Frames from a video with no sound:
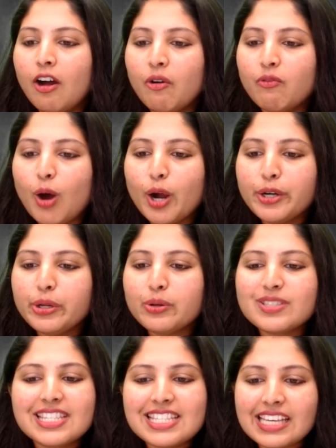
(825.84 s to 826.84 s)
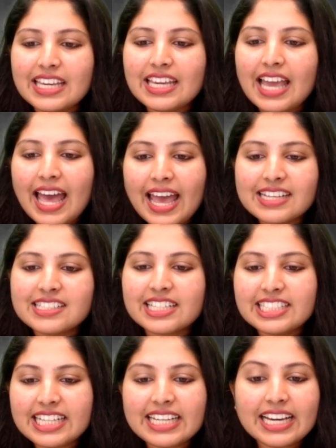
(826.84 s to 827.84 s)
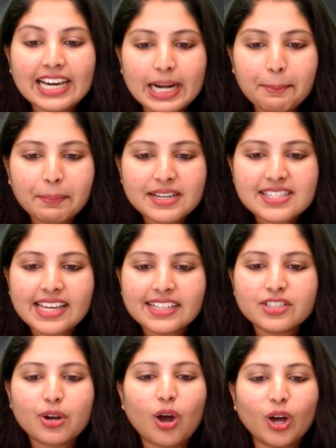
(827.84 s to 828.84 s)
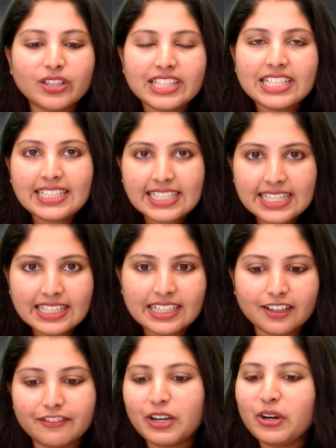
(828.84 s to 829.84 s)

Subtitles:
What do C and D represent on the curve?